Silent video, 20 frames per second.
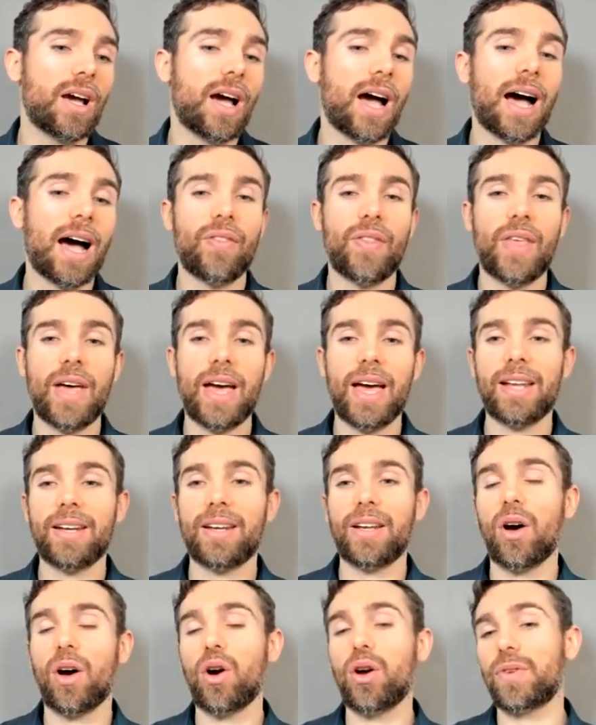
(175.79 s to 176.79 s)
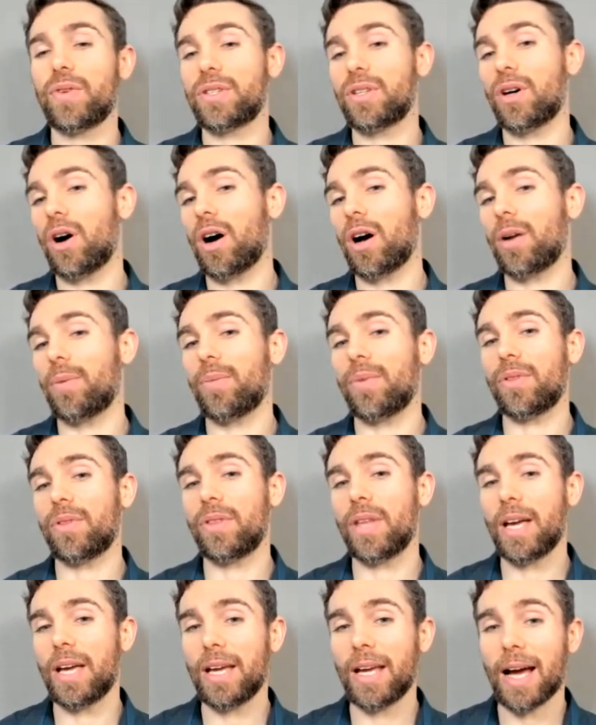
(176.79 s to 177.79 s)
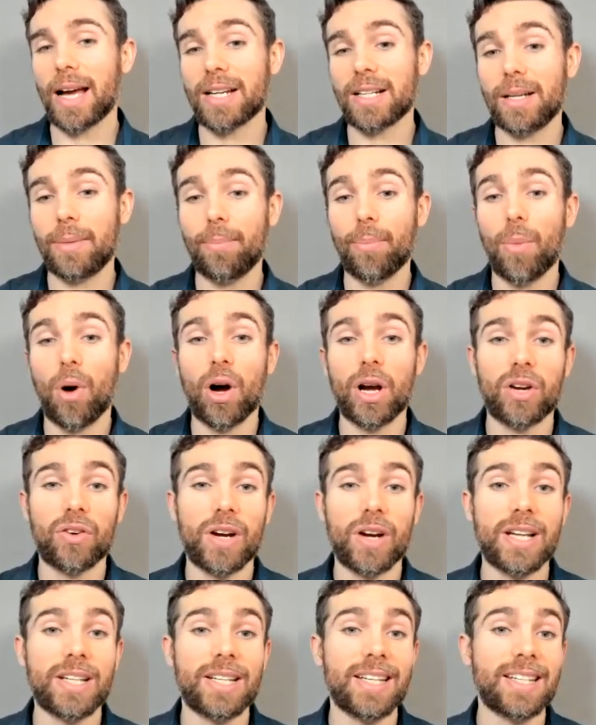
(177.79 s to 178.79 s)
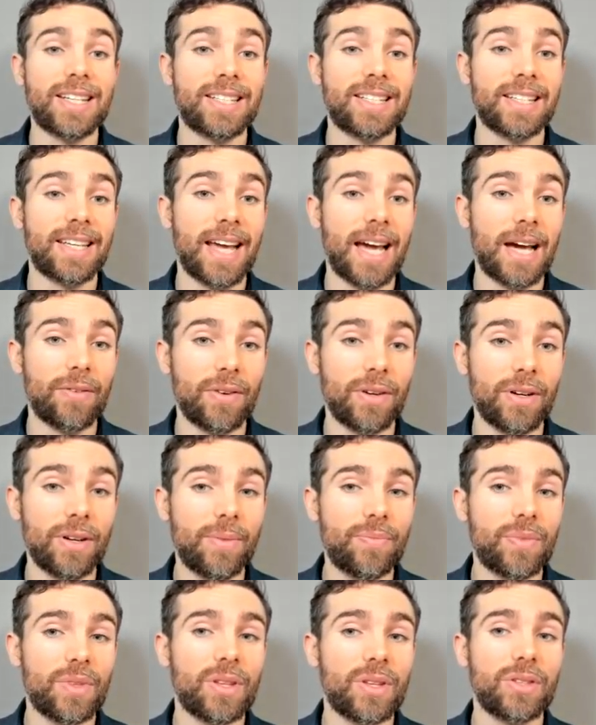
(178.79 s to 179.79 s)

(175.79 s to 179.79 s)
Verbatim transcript: And then over time, they actually migrate in together.